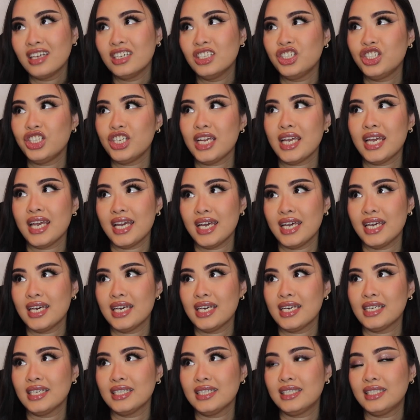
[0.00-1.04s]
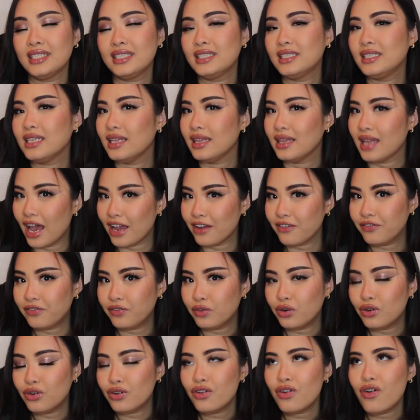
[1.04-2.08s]
She is
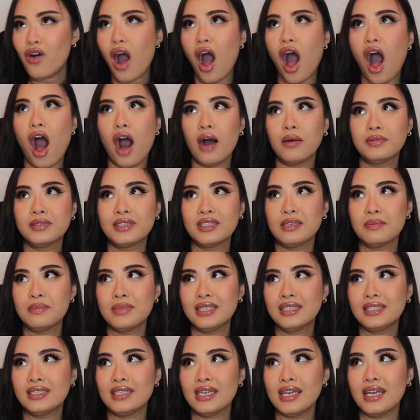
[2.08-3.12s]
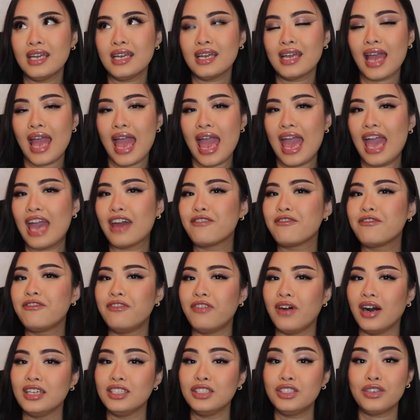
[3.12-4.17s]
delightful, optimistic, and
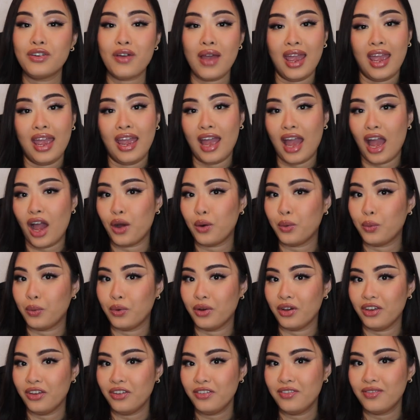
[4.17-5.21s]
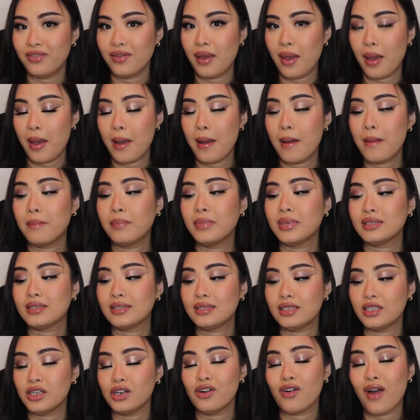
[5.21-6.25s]
fun to hang out with, but
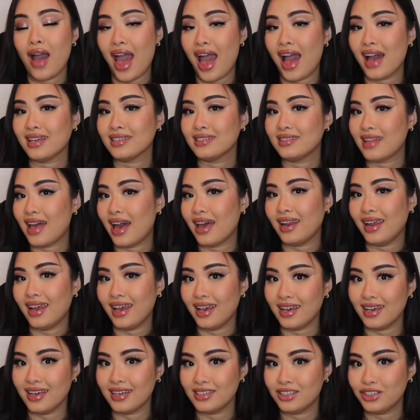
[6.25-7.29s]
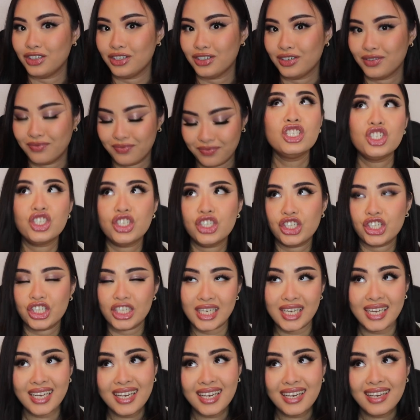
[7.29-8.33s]
still has that edge.
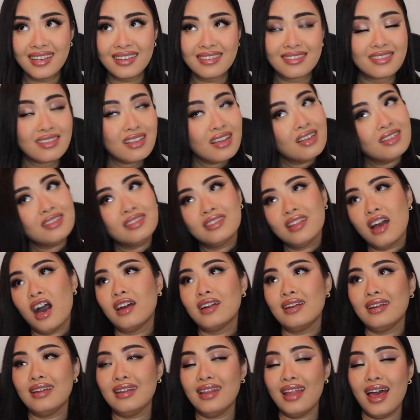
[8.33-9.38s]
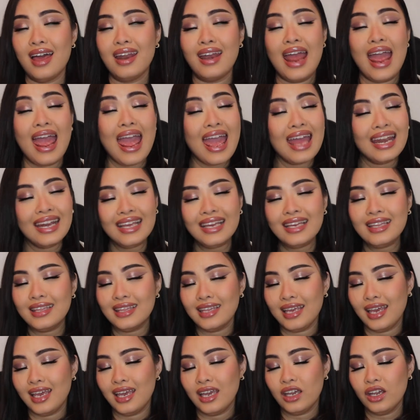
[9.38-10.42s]
She does not let
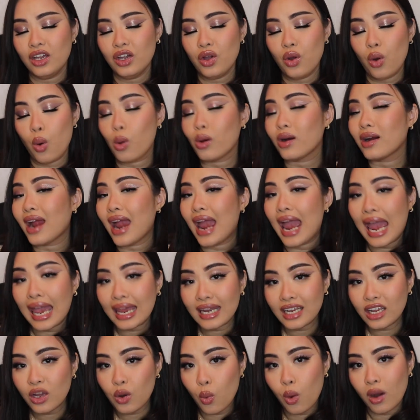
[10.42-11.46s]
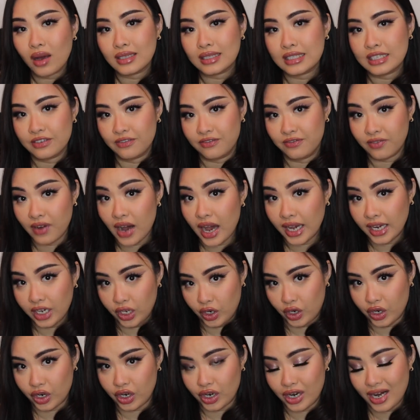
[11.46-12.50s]
anything or anyone define
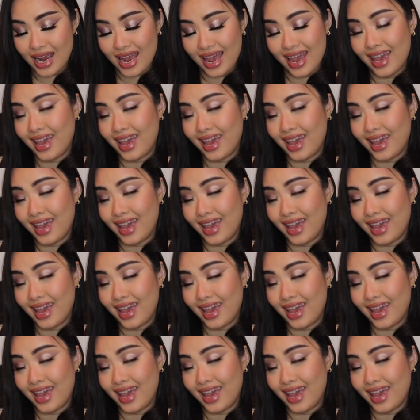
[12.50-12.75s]
her.